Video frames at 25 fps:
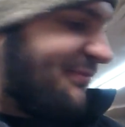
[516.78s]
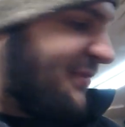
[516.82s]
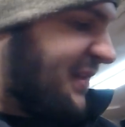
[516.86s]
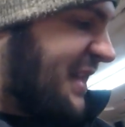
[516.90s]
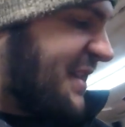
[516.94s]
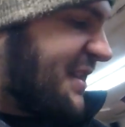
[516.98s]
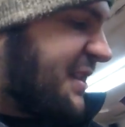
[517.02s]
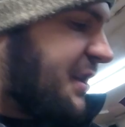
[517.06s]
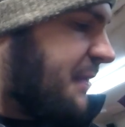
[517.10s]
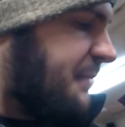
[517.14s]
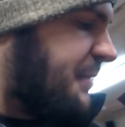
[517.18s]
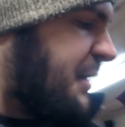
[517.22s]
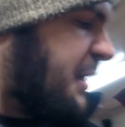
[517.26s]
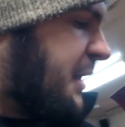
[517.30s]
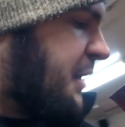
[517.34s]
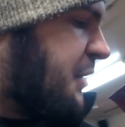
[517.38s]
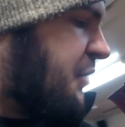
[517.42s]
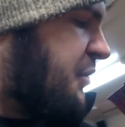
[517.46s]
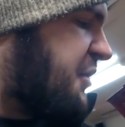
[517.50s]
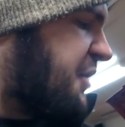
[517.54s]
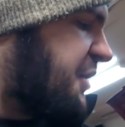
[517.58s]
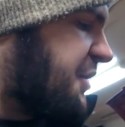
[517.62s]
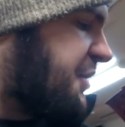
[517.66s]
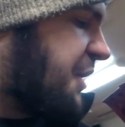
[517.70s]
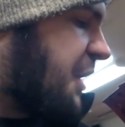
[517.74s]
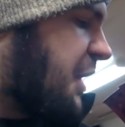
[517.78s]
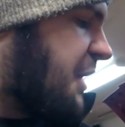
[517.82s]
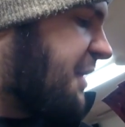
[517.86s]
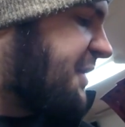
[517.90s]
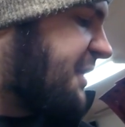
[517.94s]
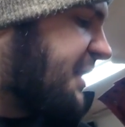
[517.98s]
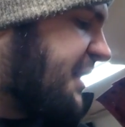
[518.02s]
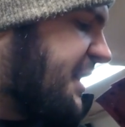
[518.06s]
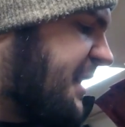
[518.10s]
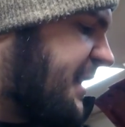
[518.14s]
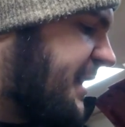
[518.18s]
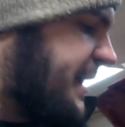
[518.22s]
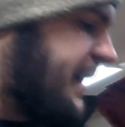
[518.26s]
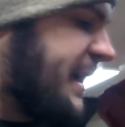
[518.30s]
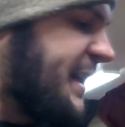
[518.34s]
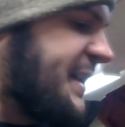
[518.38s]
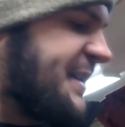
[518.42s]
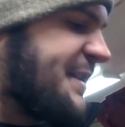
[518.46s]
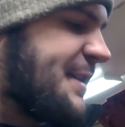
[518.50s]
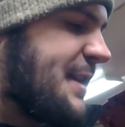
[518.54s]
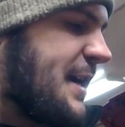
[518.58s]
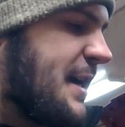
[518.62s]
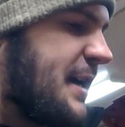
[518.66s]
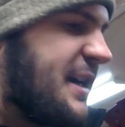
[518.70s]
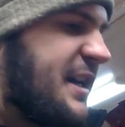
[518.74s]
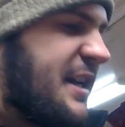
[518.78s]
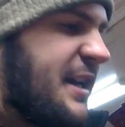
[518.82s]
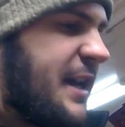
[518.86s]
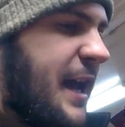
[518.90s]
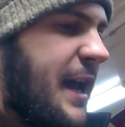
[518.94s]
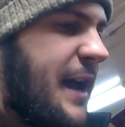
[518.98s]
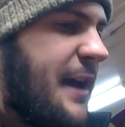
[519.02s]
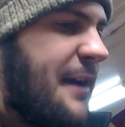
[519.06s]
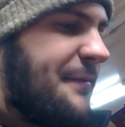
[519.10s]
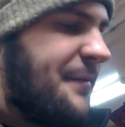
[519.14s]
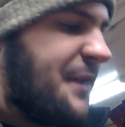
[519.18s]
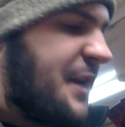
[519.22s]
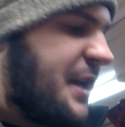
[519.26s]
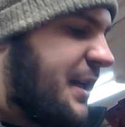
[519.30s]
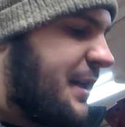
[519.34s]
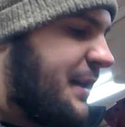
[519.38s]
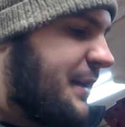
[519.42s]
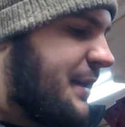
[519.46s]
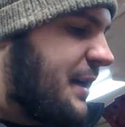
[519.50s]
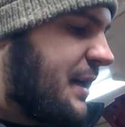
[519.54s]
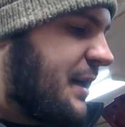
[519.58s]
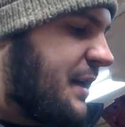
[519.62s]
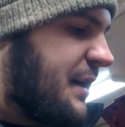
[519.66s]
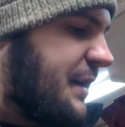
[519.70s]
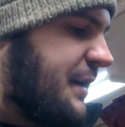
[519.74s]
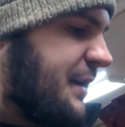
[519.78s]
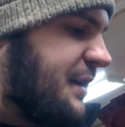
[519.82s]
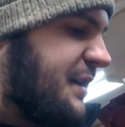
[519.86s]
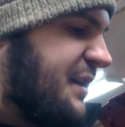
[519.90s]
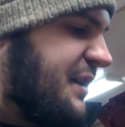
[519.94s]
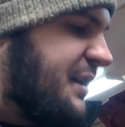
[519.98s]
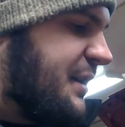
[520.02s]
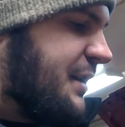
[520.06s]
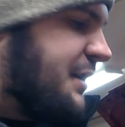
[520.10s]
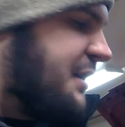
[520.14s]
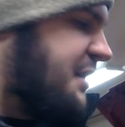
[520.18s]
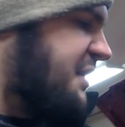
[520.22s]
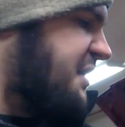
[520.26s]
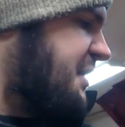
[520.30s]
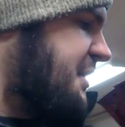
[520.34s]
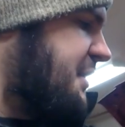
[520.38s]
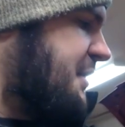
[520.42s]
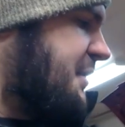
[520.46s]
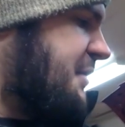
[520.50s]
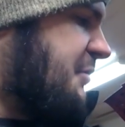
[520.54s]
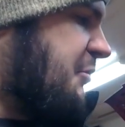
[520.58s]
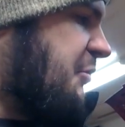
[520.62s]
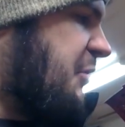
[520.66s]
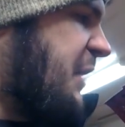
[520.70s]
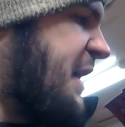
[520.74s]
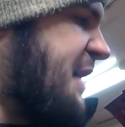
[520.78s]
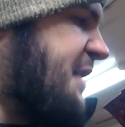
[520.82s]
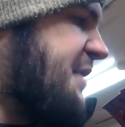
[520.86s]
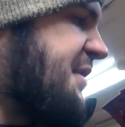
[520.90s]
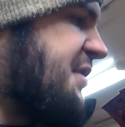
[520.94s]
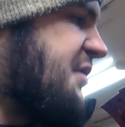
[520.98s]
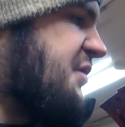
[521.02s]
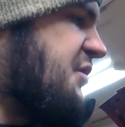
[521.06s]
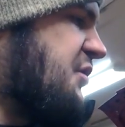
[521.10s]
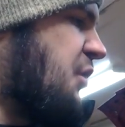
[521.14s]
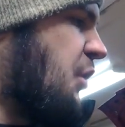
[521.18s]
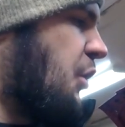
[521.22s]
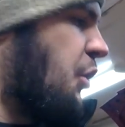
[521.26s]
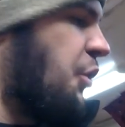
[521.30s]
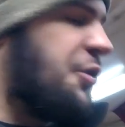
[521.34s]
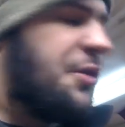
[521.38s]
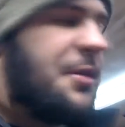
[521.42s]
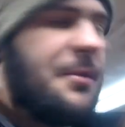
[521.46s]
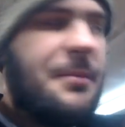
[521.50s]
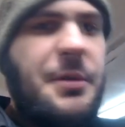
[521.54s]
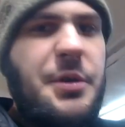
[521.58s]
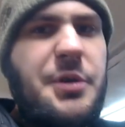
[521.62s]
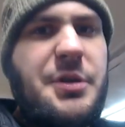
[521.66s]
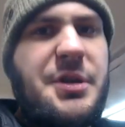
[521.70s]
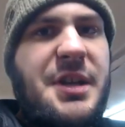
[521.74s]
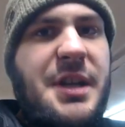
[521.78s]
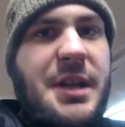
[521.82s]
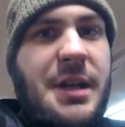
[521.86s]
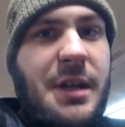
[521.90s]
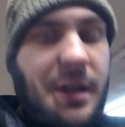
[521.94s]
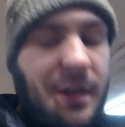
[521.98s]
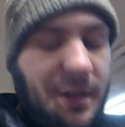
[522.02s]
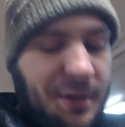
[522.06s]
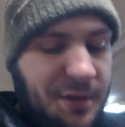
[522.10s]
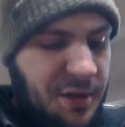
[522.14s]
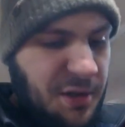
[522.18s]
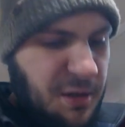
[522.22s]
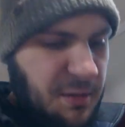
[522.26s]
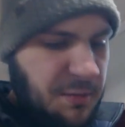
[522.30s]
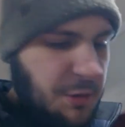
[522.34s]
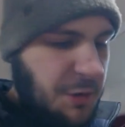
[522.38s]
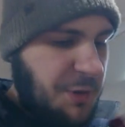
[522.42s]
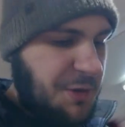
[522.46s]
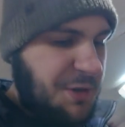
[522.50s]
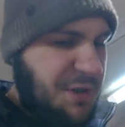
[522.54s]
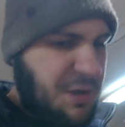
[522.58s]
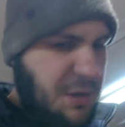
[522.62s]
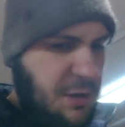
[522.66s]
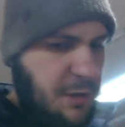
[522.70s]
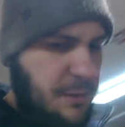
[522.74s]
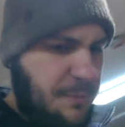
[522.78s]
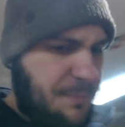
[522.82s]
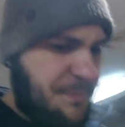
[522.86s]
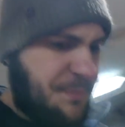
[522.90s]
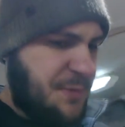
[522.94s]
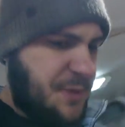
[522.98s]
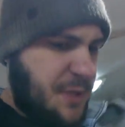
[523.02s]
it's gonna be a huge exhaust leak, and it's not gonna have any way to hold the boost into the turbo. So